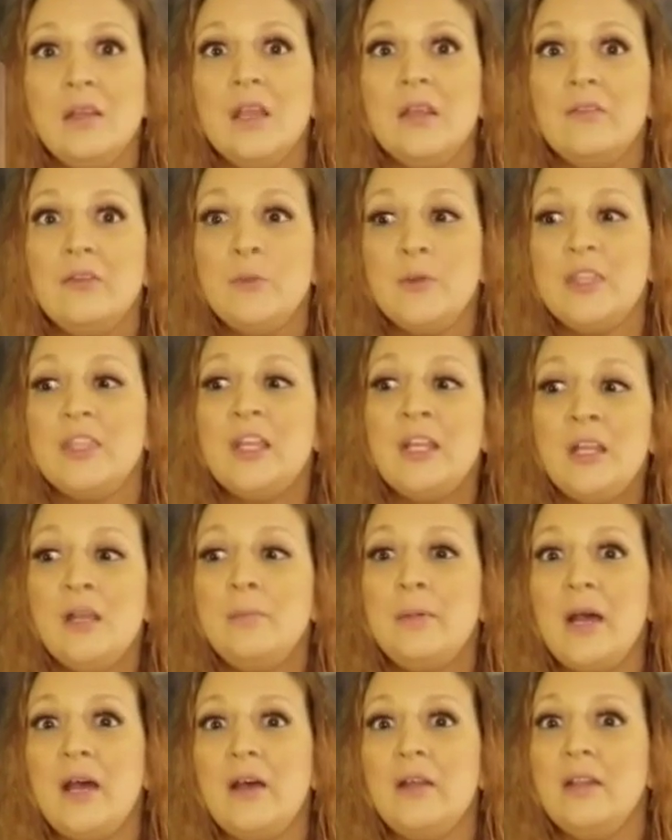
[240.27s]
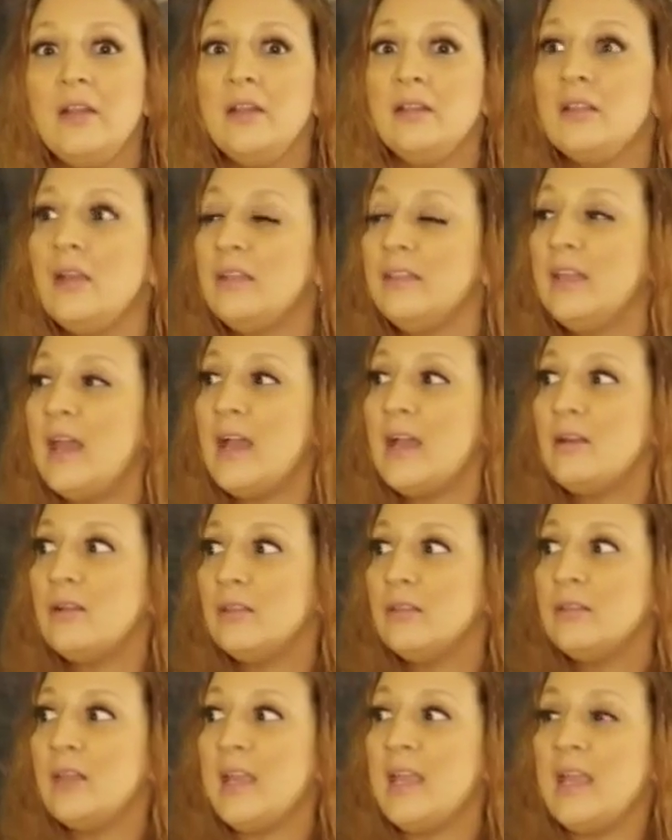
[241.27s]
if we think about it, that
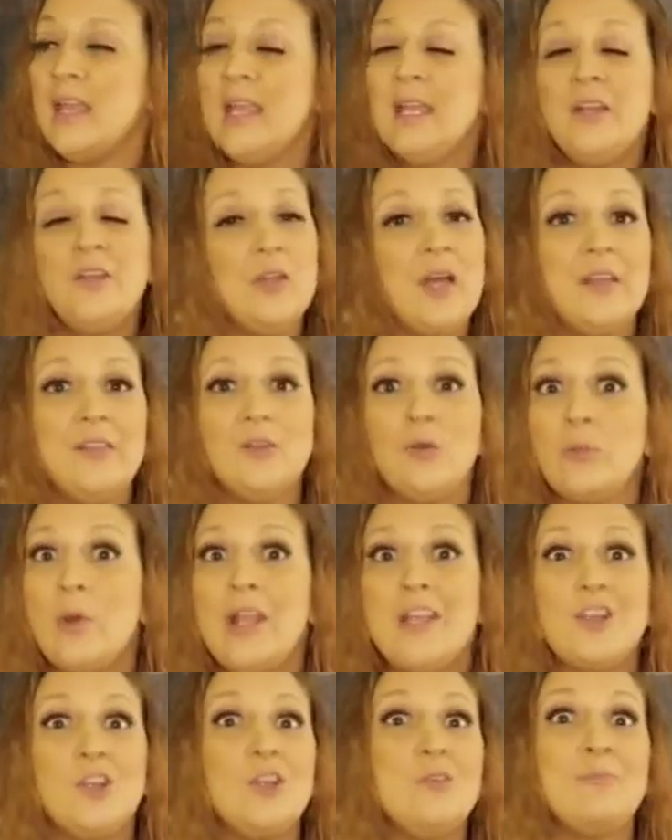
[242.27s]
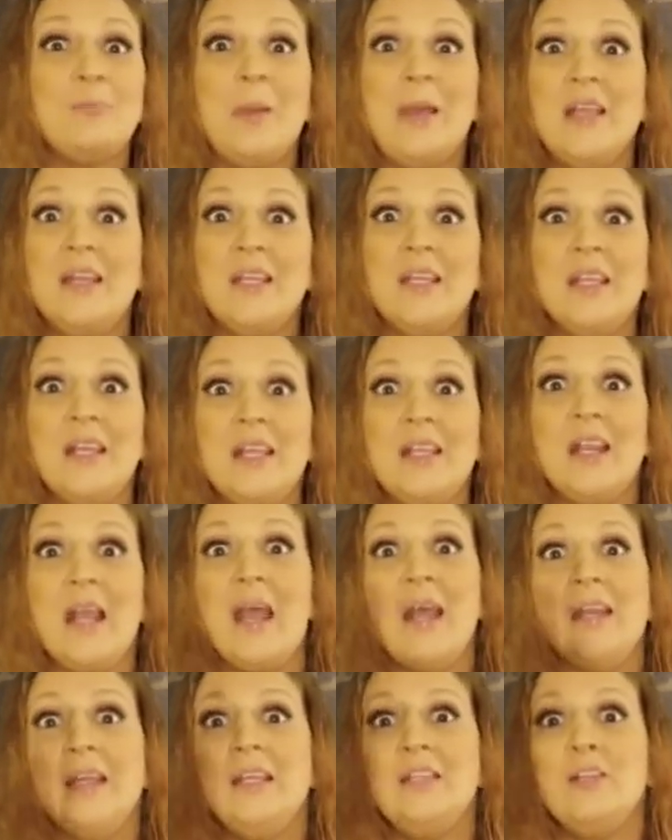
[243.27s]
the handle on the rake could have been in
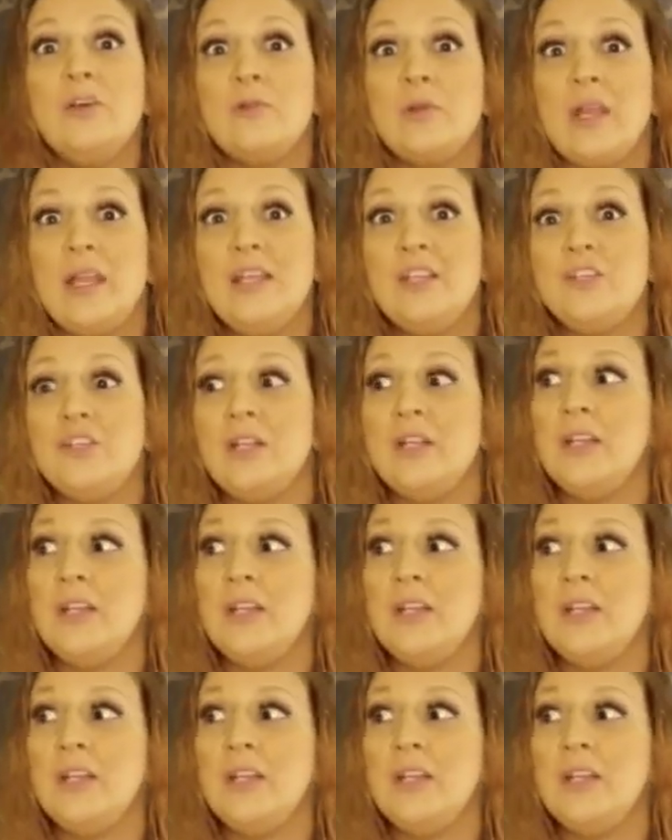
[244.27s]
any location.